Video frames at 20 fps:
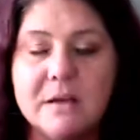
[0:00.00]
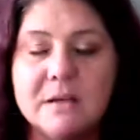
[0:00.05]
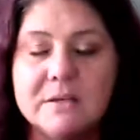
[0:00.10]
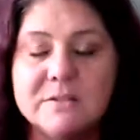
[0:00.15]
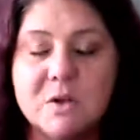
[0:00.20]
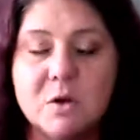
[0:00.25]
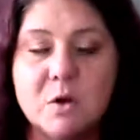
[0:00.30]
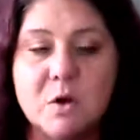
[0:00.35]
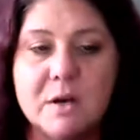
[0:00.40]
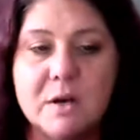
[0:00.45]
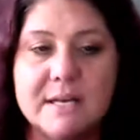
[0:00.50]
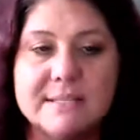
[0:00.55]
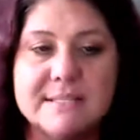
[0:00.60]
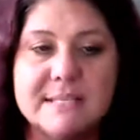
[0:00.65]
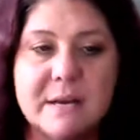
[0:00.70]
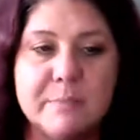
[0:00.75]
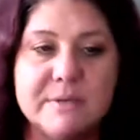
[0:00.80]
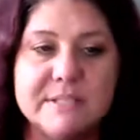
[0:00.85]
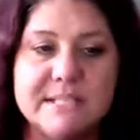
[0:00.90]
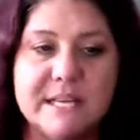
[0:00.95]
So hook us
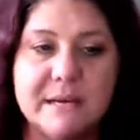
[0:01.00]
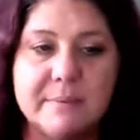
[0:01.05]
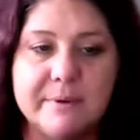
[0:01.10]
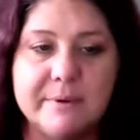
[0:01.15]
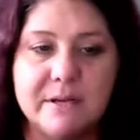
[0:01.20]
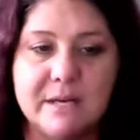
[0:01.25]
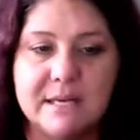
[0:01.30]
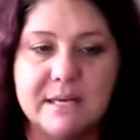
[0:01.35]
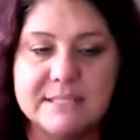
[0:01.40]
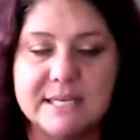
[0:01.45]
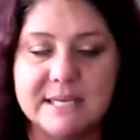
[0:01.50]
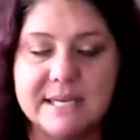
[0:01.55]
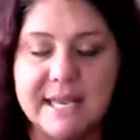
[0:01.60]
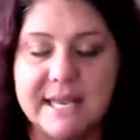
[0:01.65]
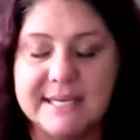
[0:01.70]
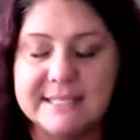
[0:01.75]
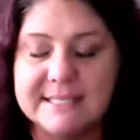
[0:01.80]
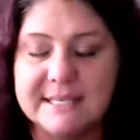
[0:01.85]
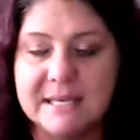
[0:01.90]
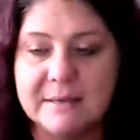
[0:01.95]
up with
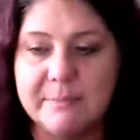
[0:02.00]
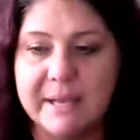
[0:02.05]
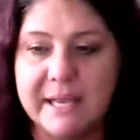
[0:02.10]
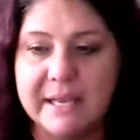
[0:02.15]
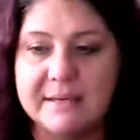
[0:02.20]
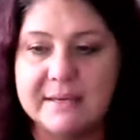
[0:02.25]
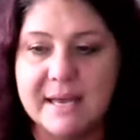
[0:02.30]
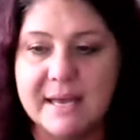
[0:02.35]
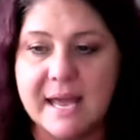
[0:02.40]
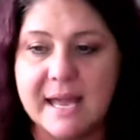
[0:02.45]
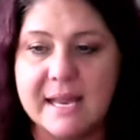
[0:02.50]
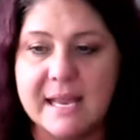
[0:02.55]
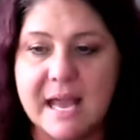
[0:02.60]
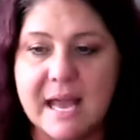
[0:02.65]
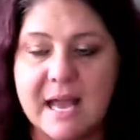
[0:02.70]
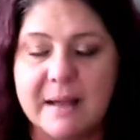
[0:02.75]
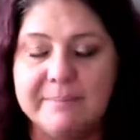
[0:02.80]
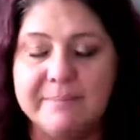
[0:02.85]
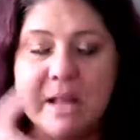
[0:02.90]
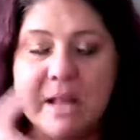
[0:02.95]

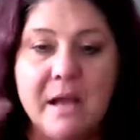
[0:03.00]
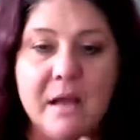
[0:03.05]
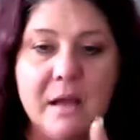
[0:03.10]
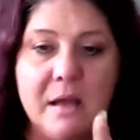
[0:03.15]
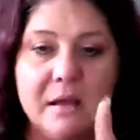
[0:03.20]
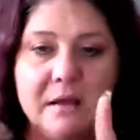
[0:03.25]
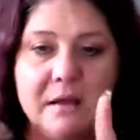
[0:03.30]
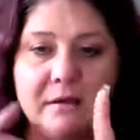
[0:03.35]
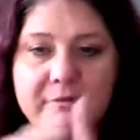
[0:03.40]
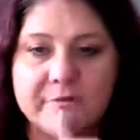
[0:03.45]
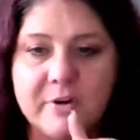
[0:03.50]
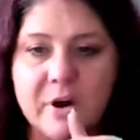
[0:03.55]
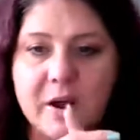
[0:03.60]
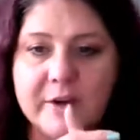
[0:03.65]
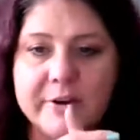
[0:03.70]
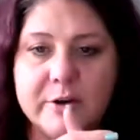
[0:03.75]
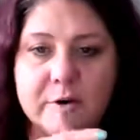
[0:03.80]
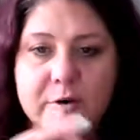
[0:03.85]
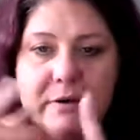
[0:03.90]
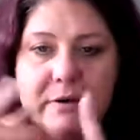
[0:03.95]
WLTK-DB.com for all
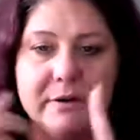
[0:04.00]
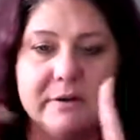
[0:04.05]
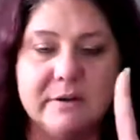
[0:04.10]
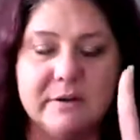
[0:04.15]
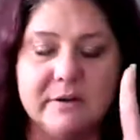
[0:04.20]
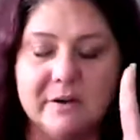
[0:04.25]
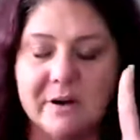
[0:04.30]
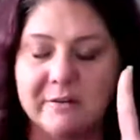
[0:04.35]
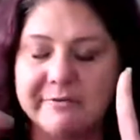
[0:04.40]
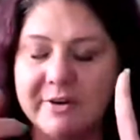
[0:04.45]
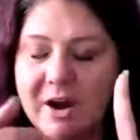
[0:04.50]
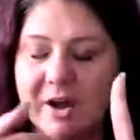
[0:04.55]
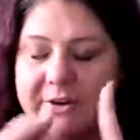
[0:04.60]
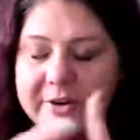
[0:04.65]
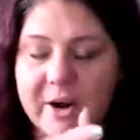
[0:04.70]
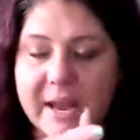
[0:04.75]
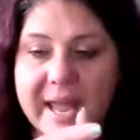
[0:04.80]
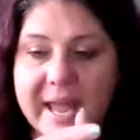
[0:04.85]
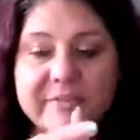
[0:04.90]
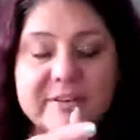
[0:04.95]
your
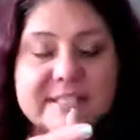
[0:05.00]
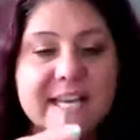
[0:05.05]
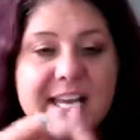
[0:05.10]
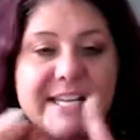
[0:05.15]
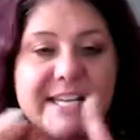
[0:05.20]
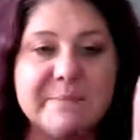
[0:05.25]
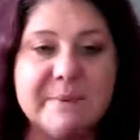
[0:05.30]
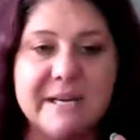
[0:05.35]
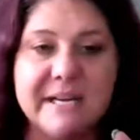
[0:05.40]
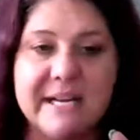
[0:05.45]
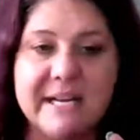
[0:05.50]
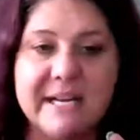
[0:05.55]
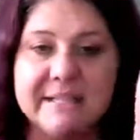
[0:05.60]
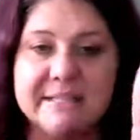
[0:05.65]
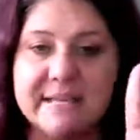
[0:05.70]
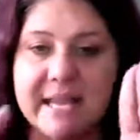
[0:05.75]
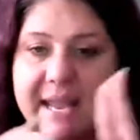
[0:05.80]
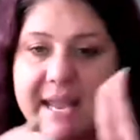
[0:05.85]
advertisement needs.